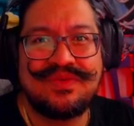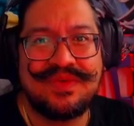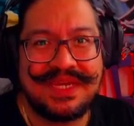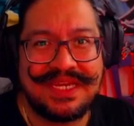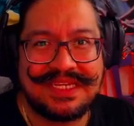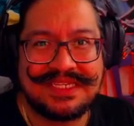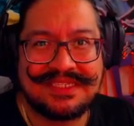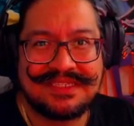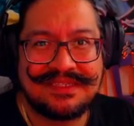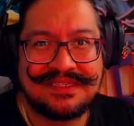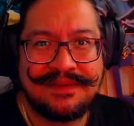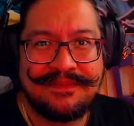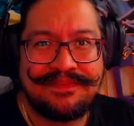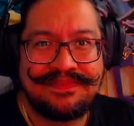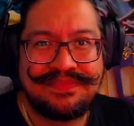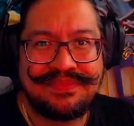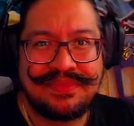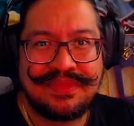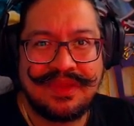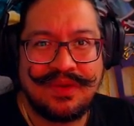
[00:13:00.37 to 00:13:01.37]
weeks,
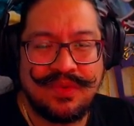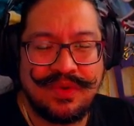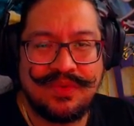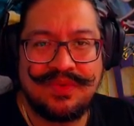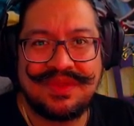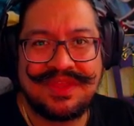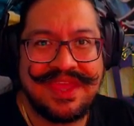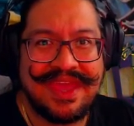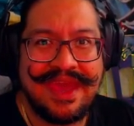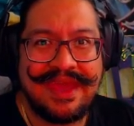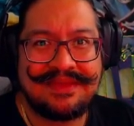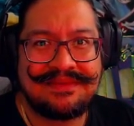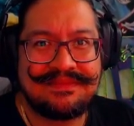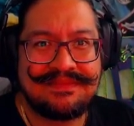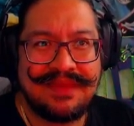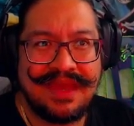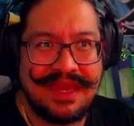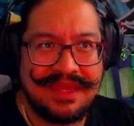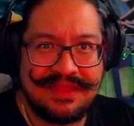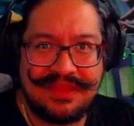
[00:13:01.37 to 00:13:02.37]
we would get
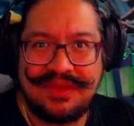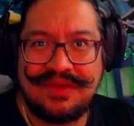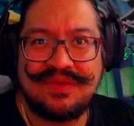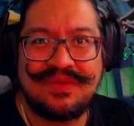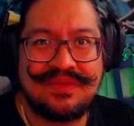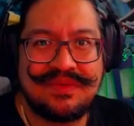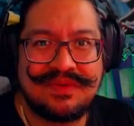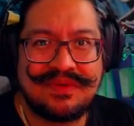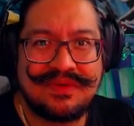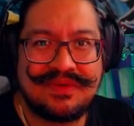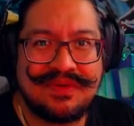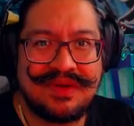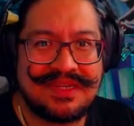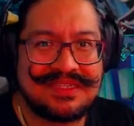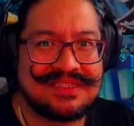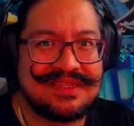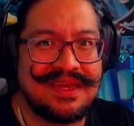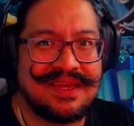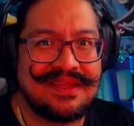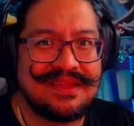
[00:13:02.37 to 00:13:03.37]
a new
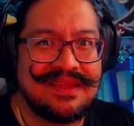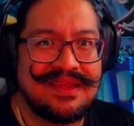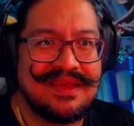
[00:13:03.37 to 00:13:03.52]
quest line